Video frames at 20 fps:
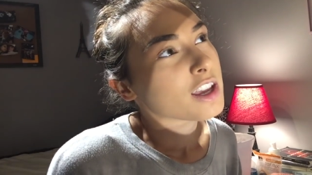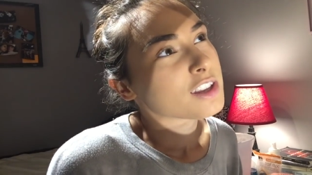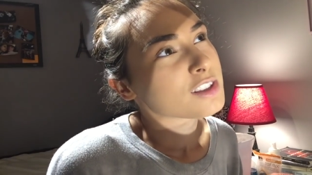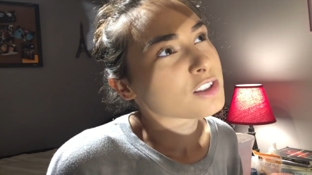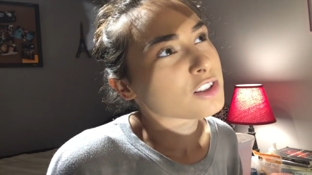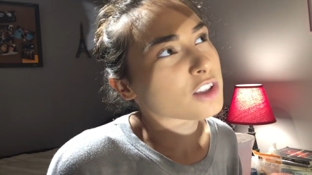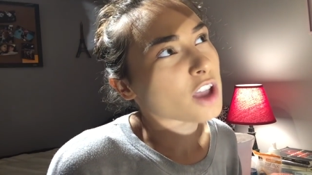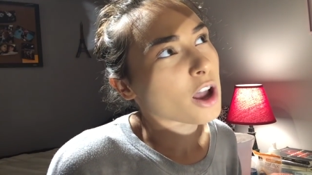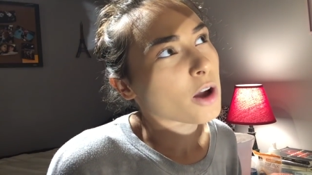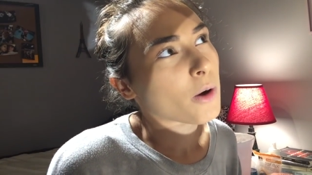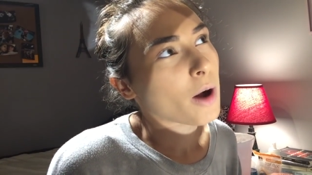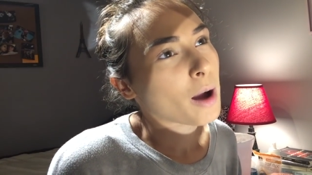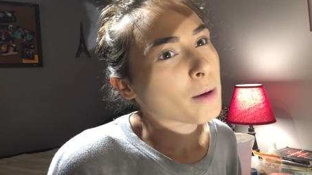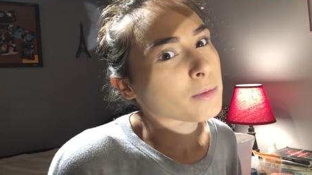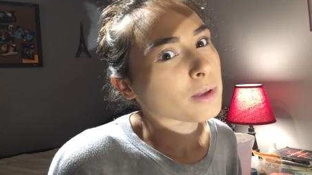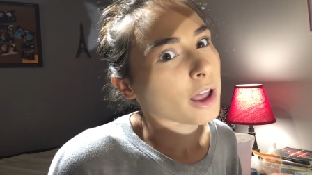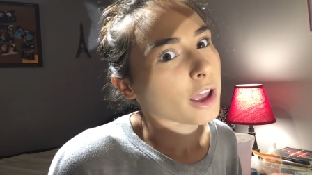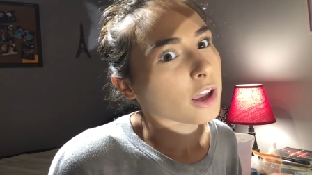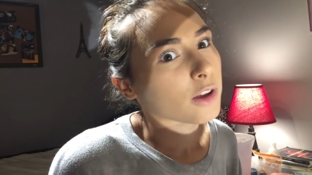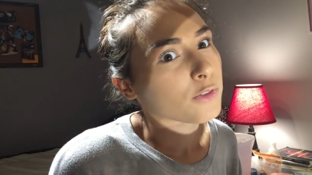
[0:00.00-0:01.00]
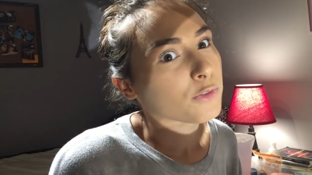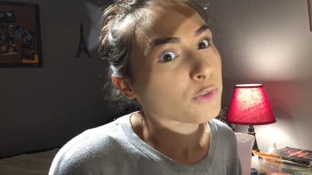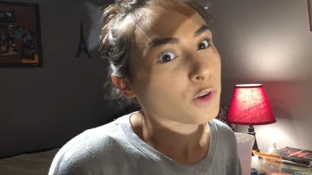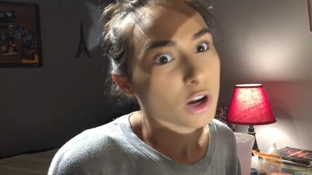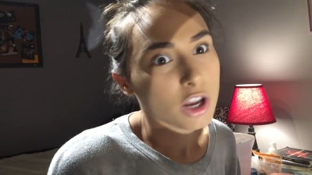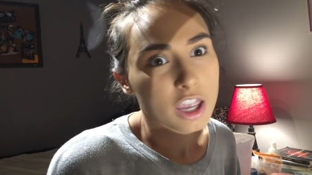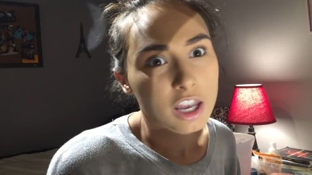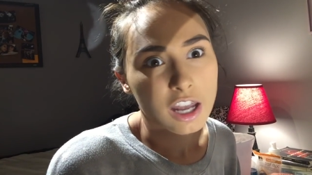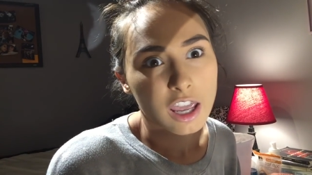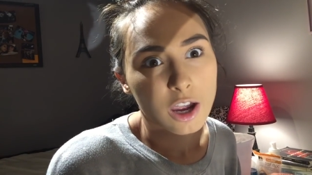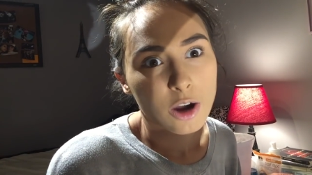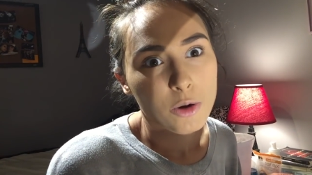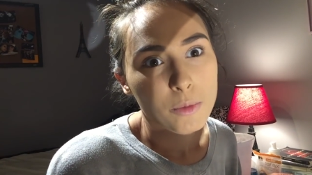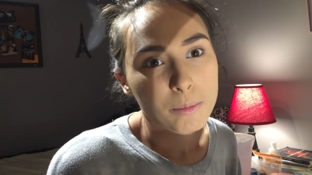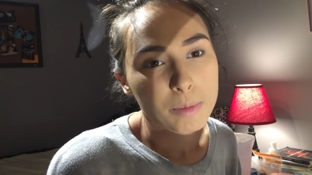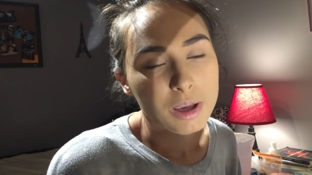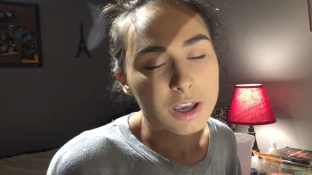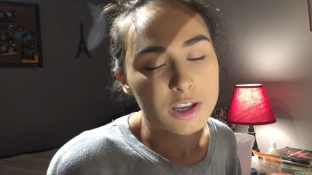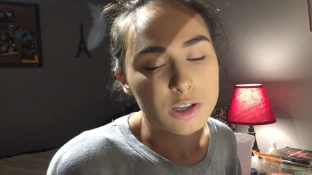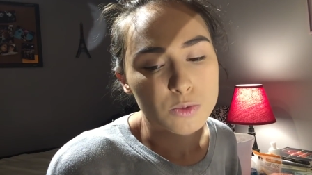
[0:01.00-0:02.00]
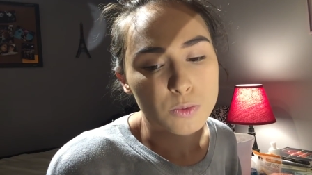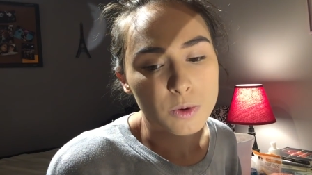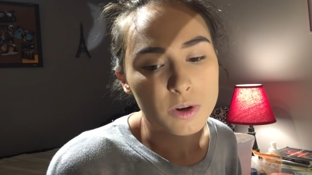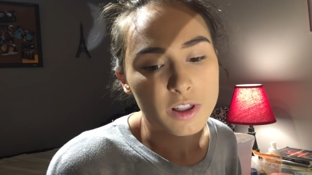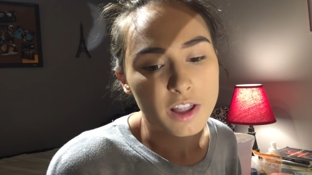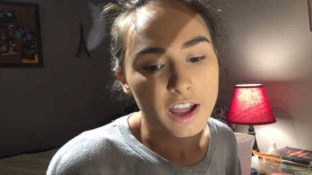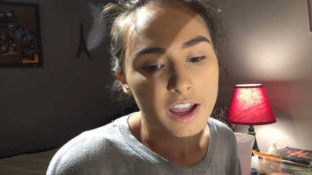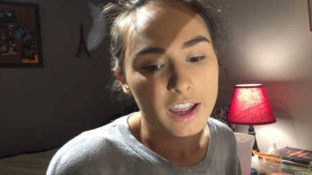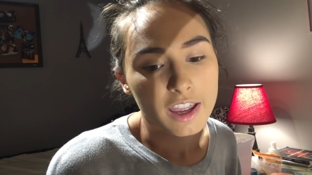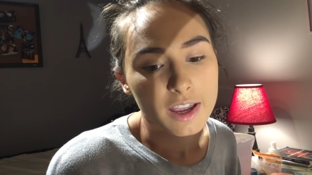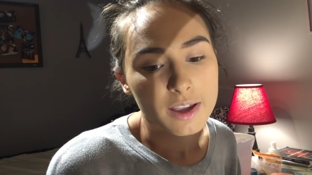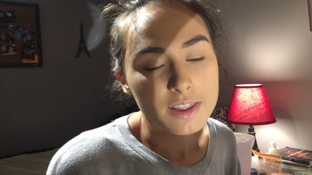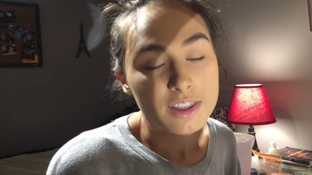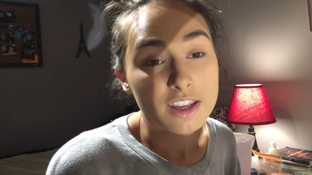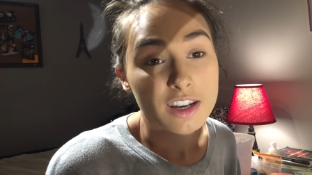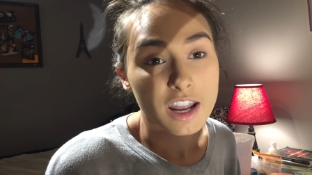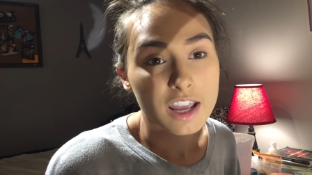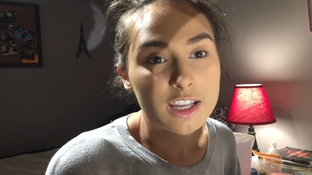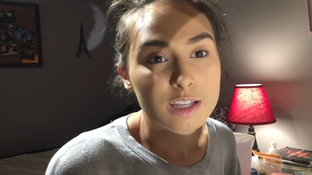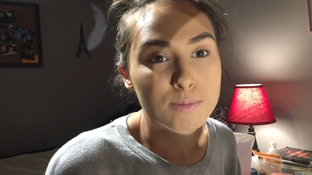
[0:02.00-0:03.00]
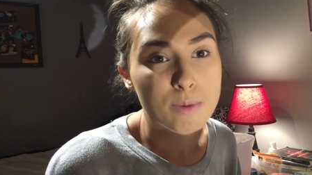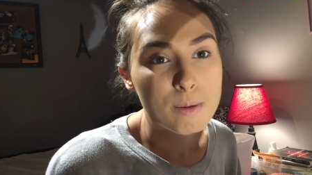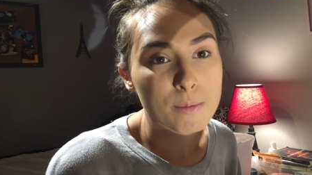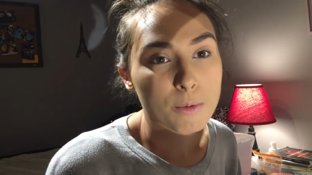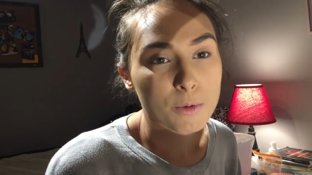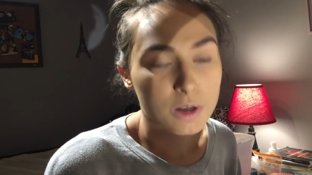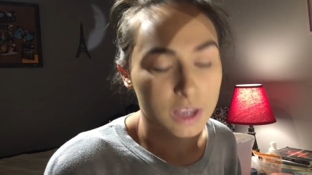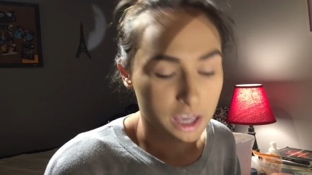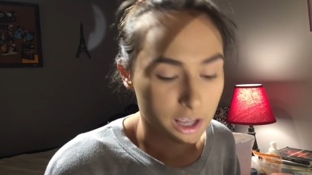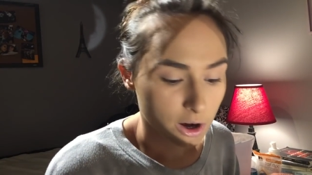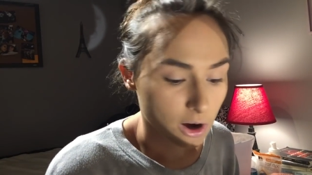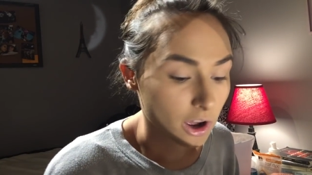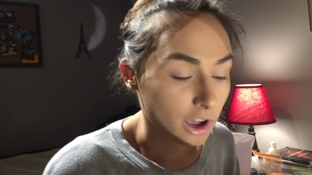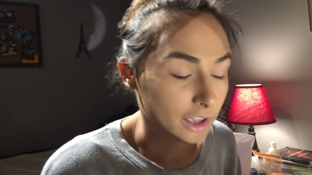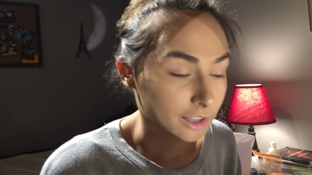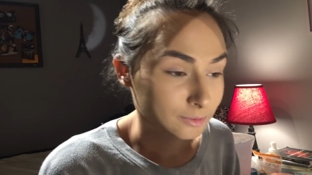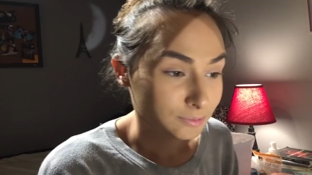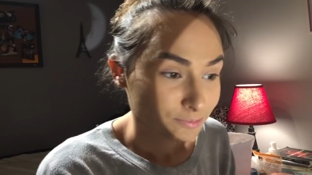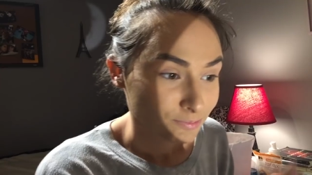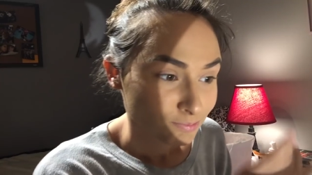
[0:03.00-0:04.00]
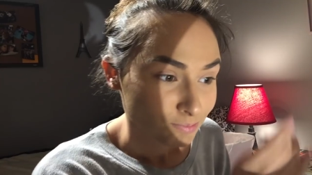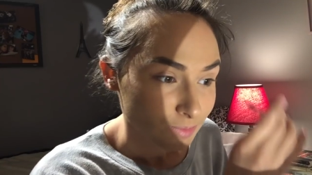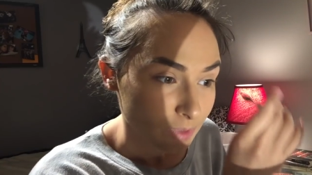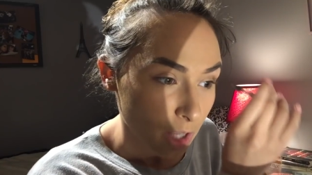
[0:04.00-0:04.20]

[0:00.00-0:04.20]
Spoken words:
So I'm like freaking out because we're like the next people to get on,